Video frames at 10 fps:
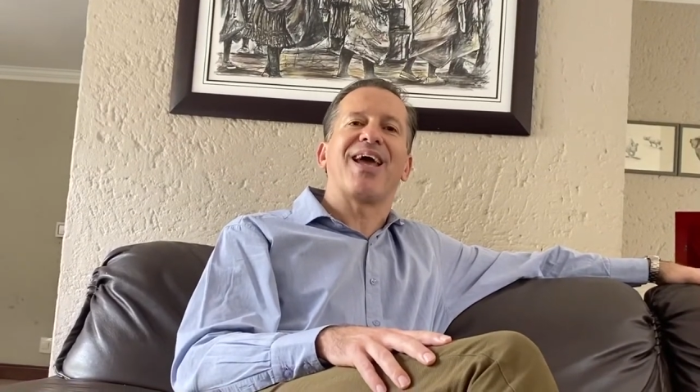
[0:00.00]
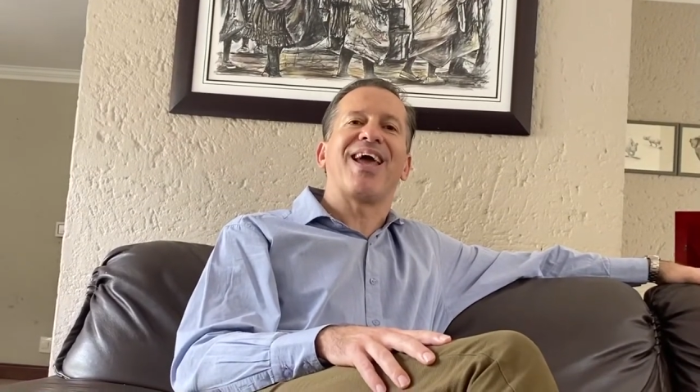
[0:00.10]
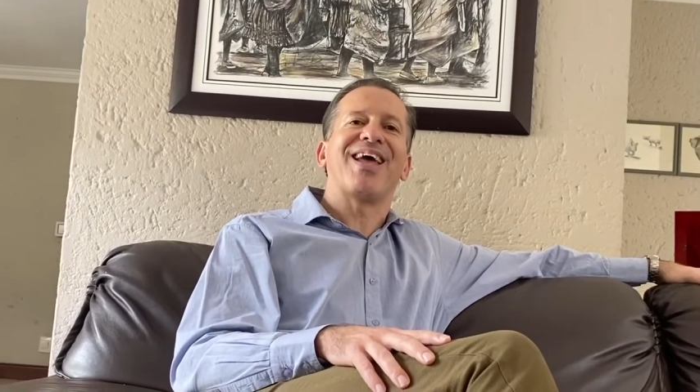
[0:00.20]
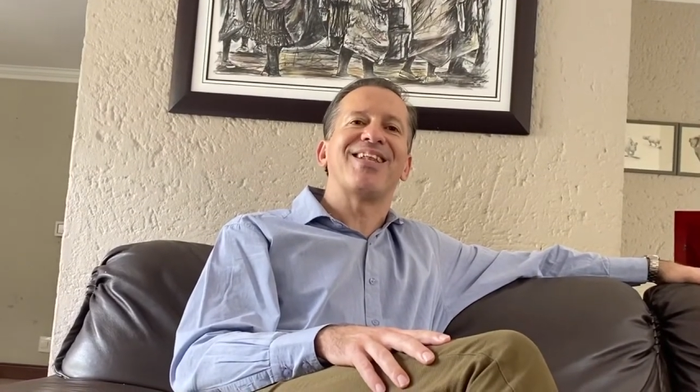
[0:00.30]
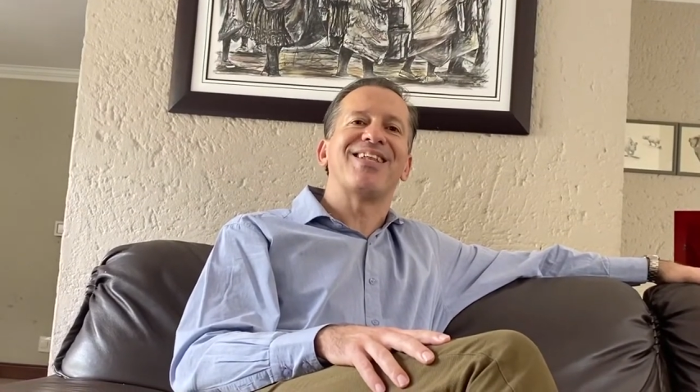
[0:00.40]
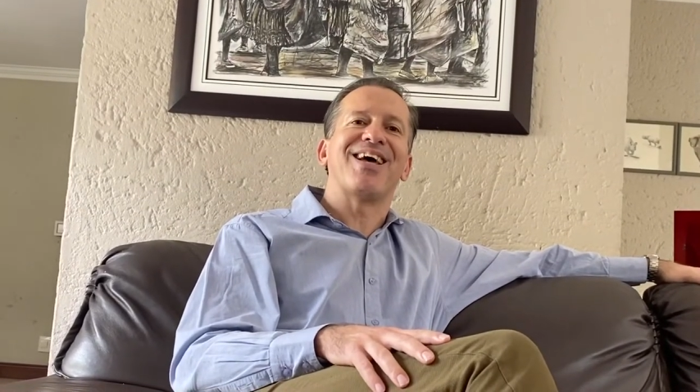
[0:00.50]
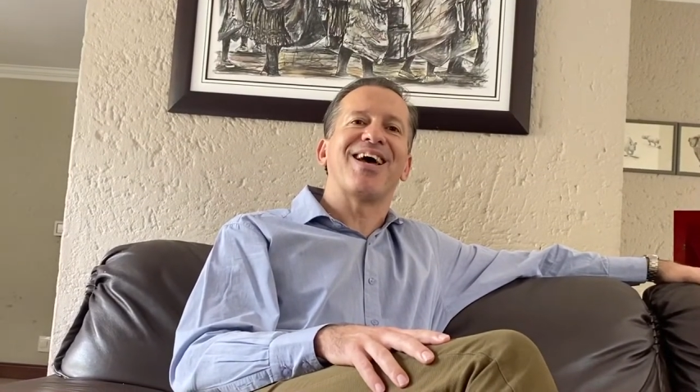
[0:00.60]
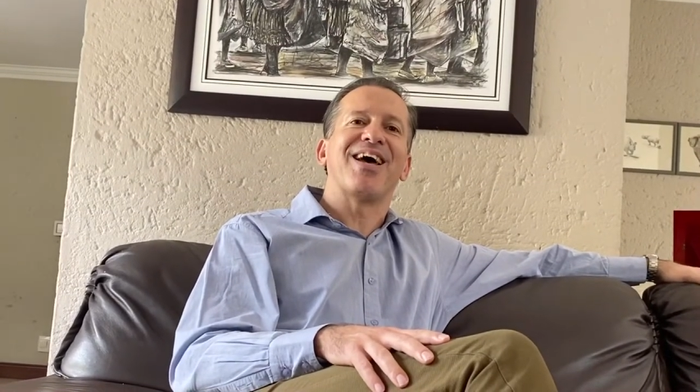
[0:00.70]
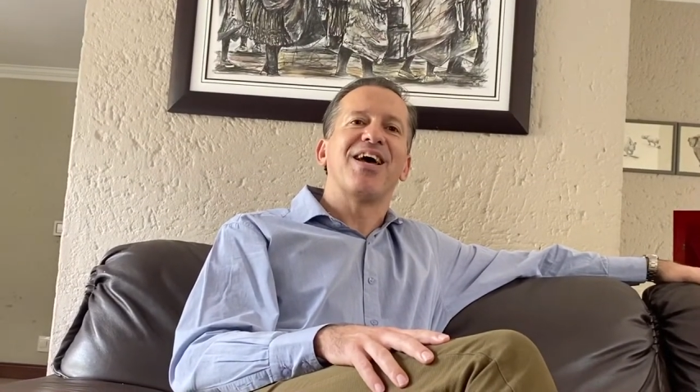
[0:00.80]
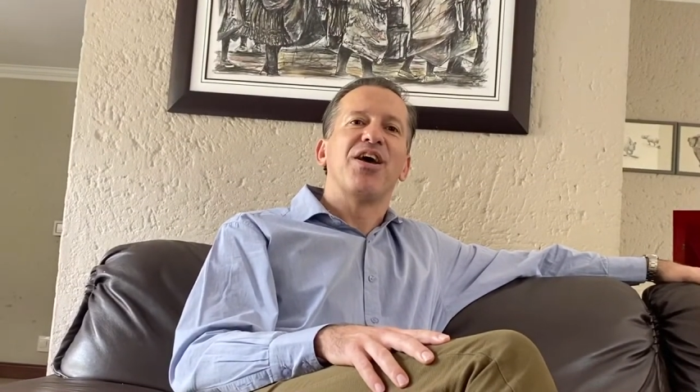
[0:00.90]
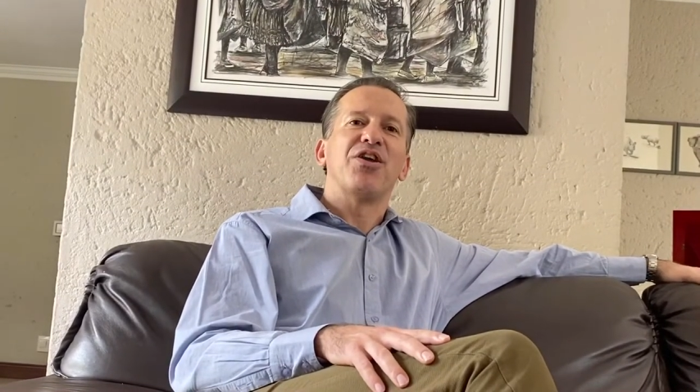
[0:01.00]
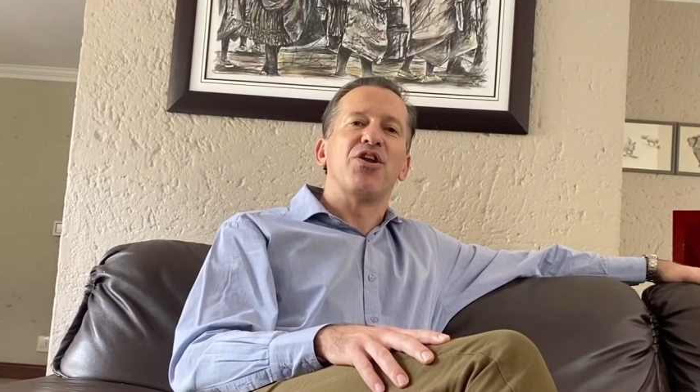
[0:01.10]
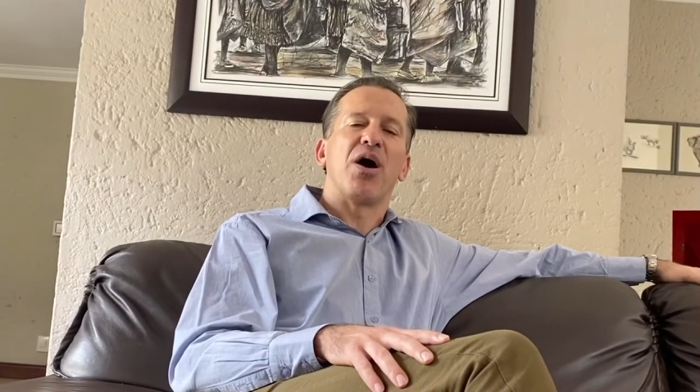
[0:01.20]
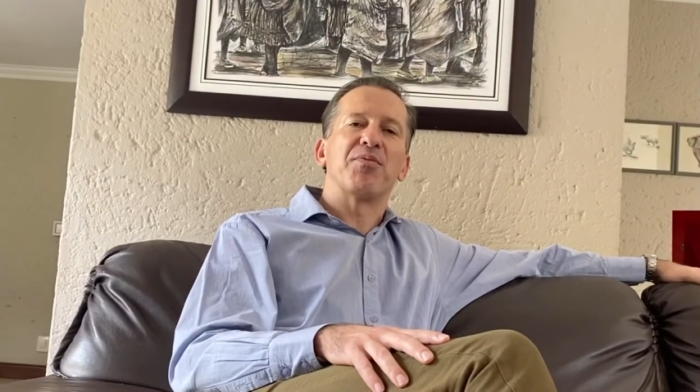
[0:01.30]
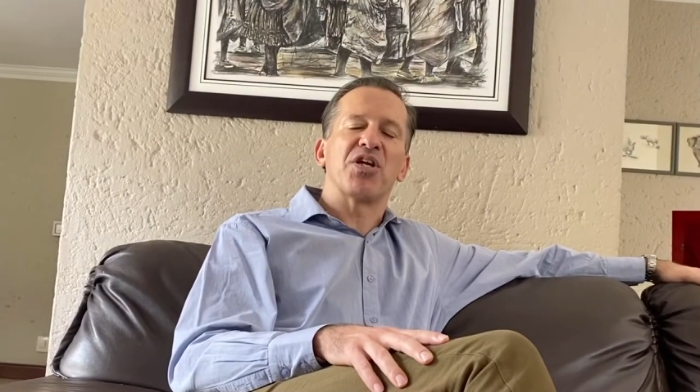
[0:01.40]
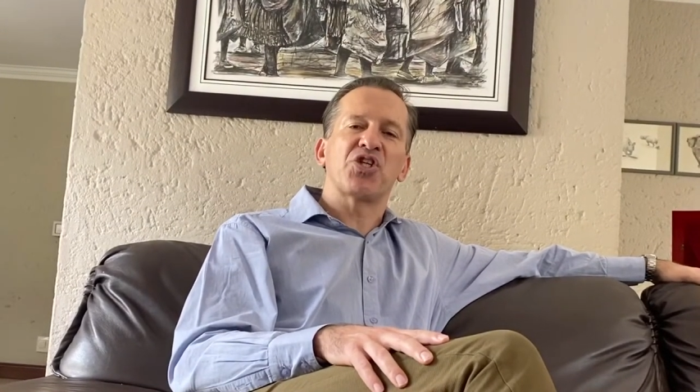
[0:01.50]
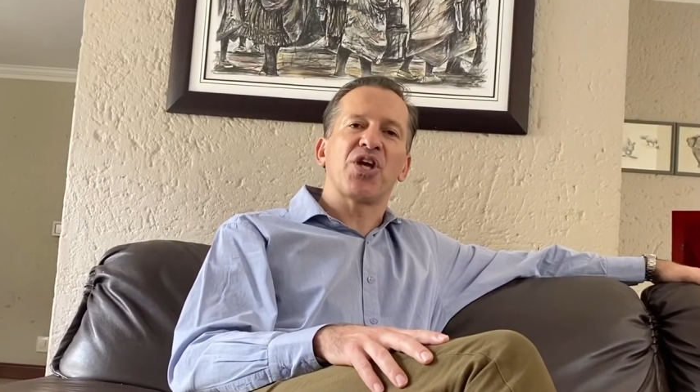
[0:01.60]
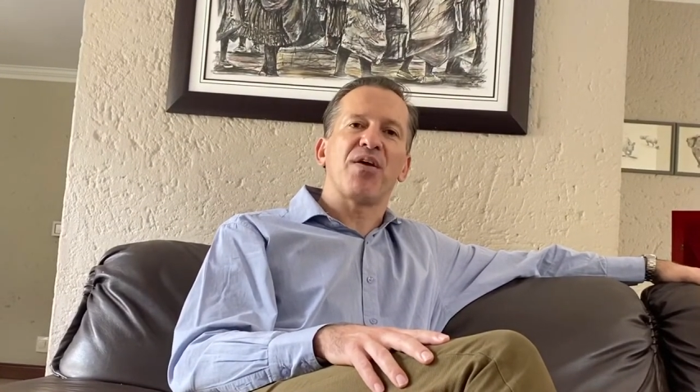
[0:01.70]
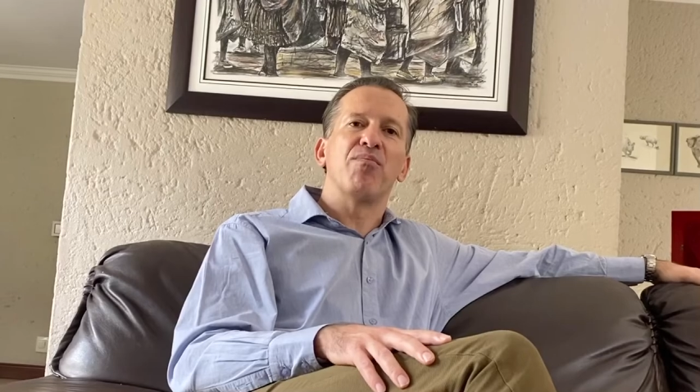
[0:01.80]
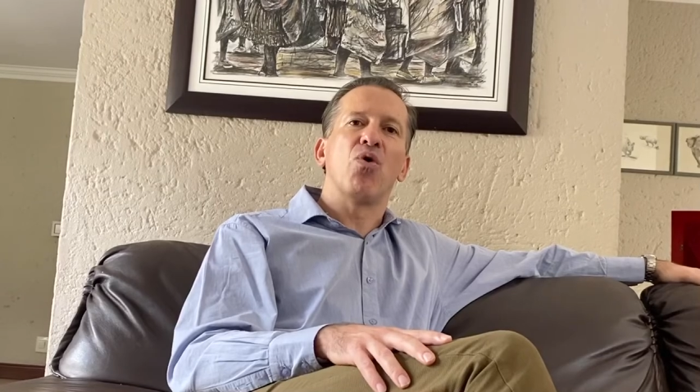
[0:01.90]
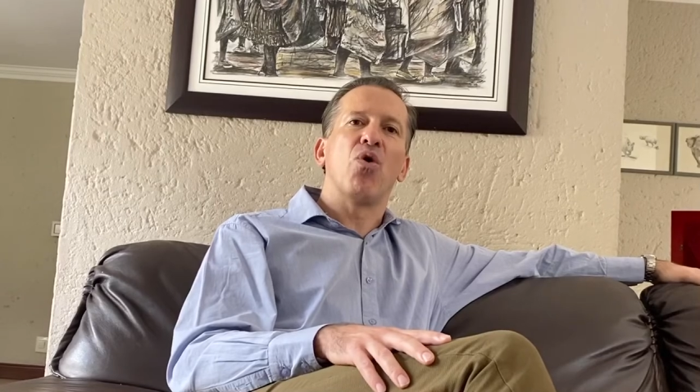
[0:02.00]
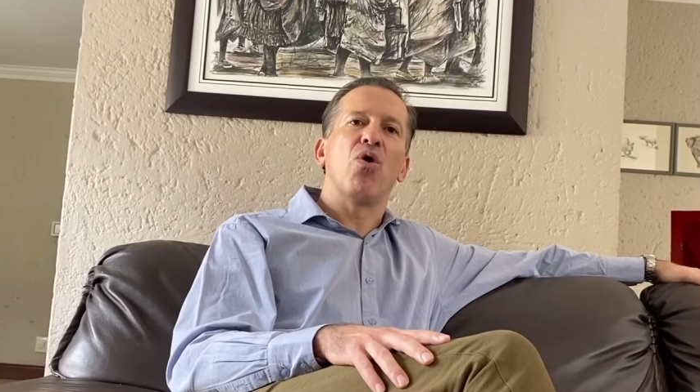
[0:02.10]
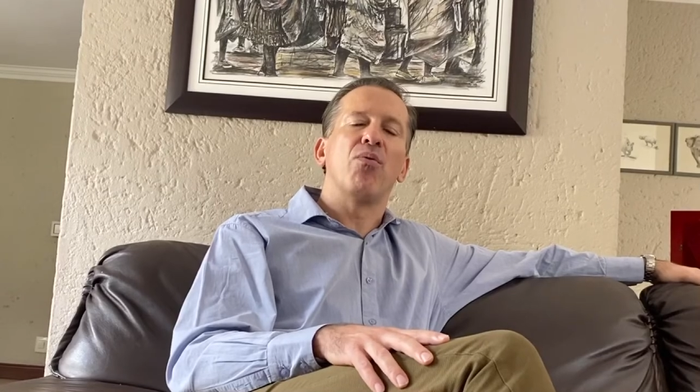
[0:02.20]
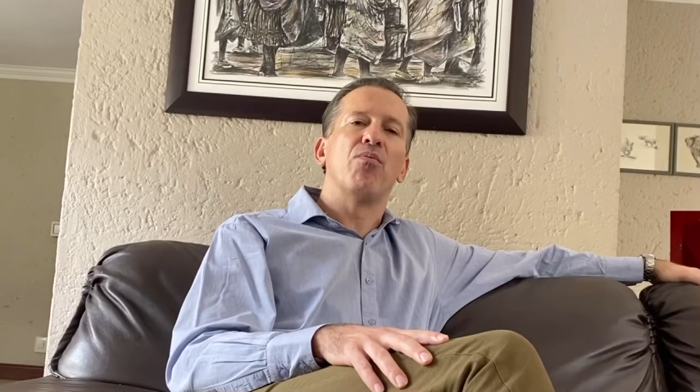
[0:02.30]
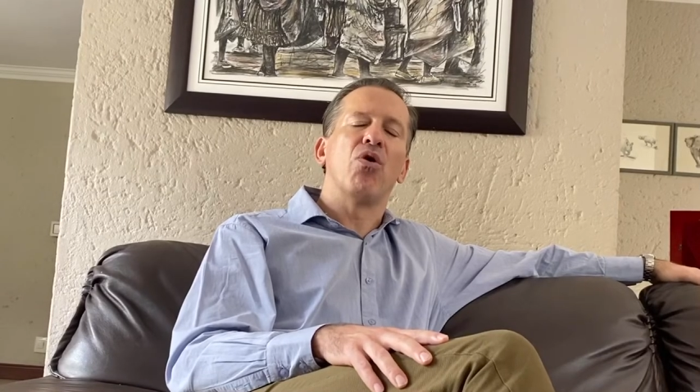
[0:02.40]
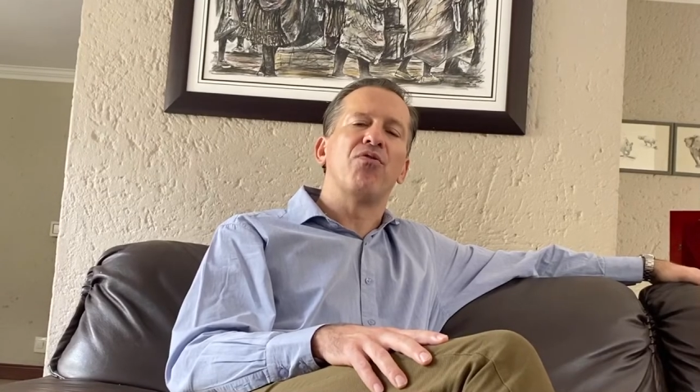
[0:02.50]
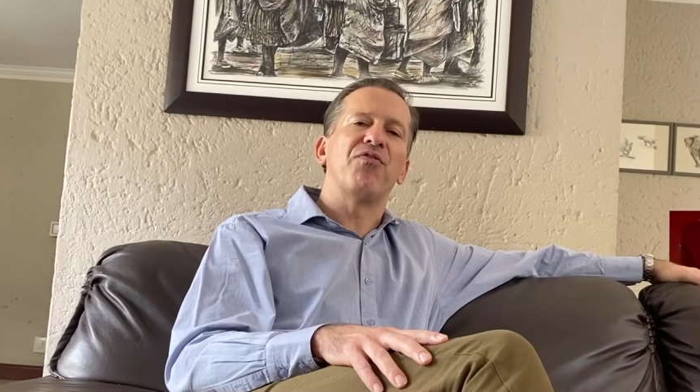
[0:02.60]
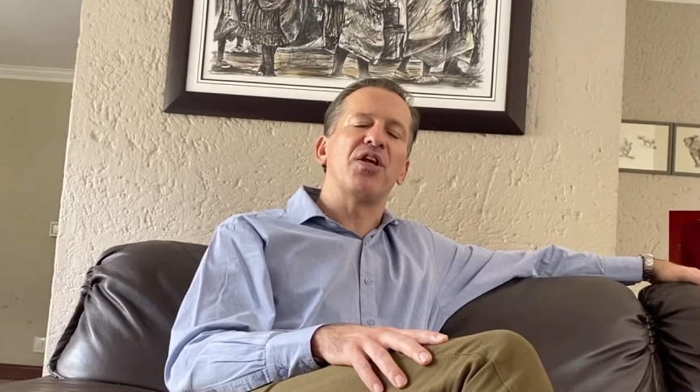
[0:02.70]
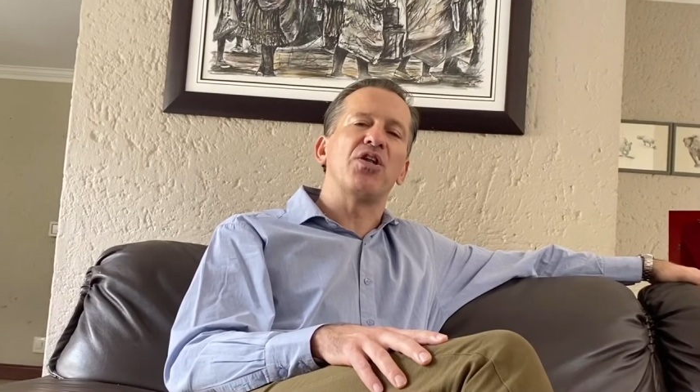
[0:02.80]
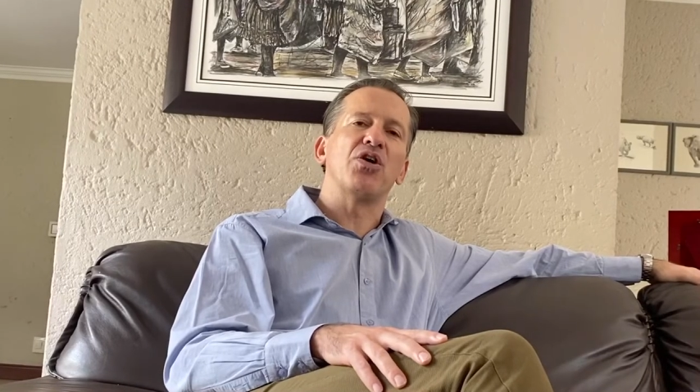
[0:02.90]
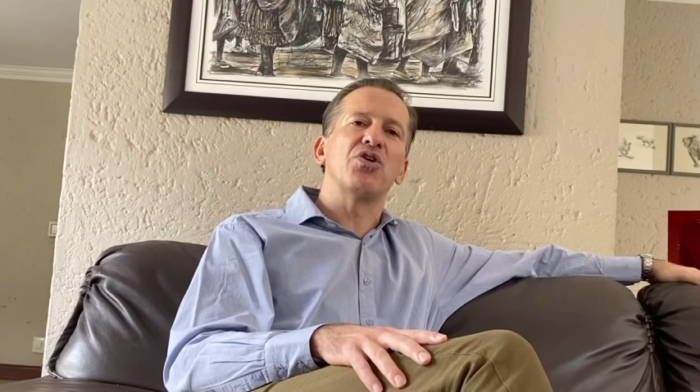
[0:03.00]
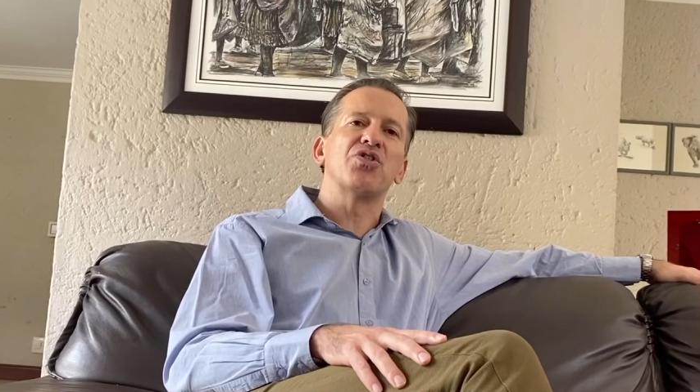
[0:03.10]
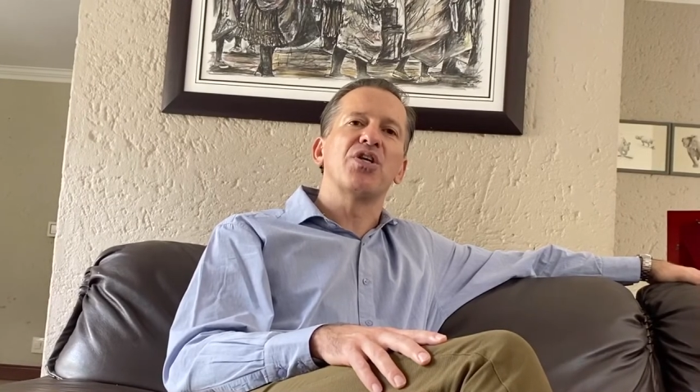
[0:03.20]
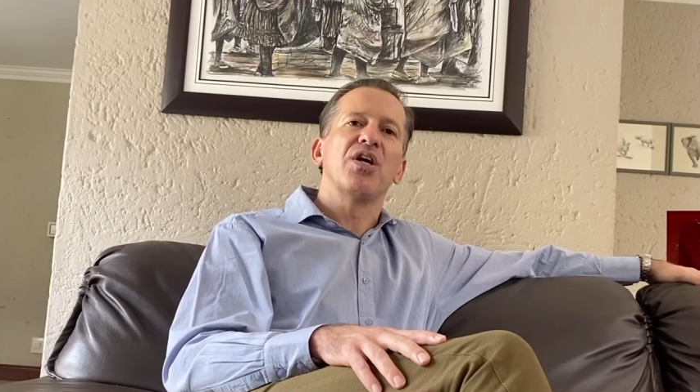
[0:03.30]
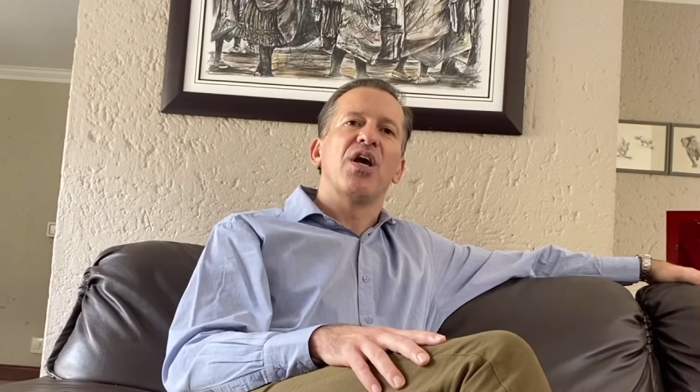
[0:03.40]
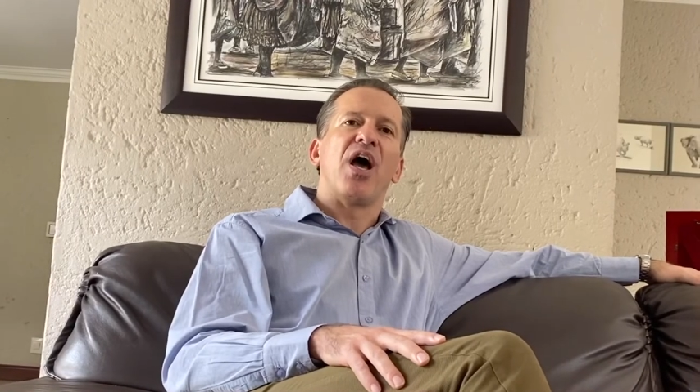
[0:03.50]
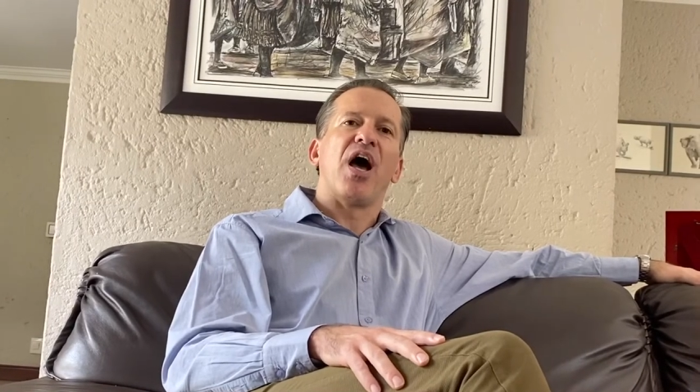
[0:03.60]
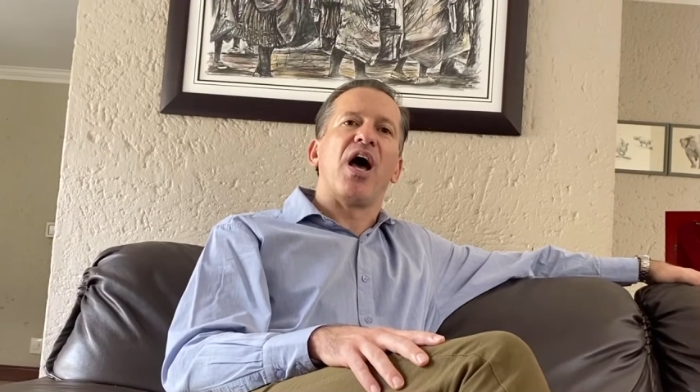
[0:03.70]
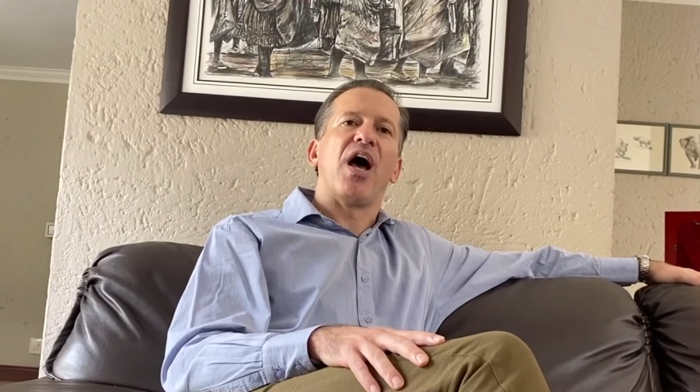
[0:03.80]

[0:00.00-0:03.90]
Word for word: And, uh, you know, I'm gonna share more, more videos uh,